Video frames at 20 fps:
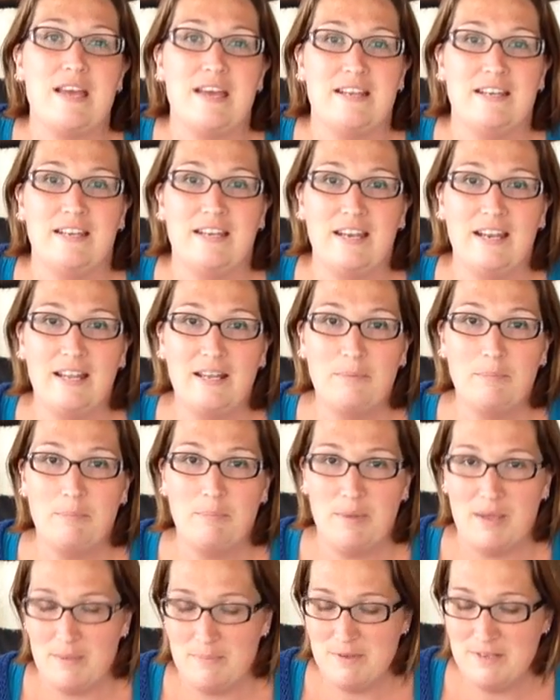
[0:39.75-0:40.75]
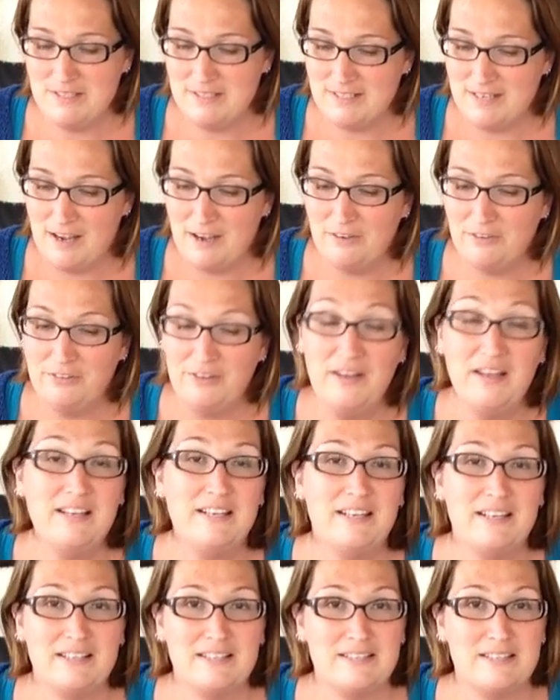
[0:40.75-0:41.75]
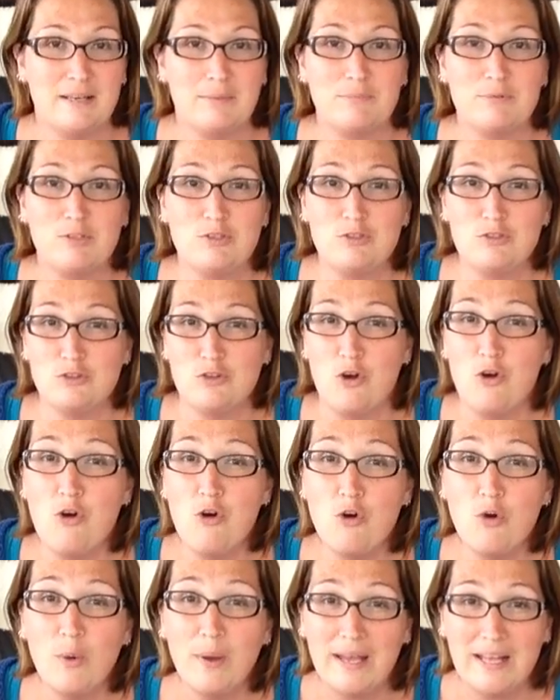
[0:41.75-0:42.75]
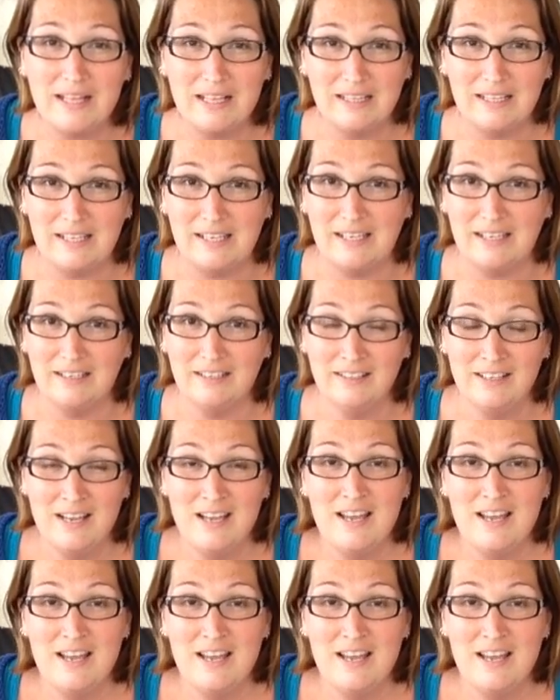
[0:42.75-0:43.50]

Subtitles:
and knitting baby stuff knits up so quickly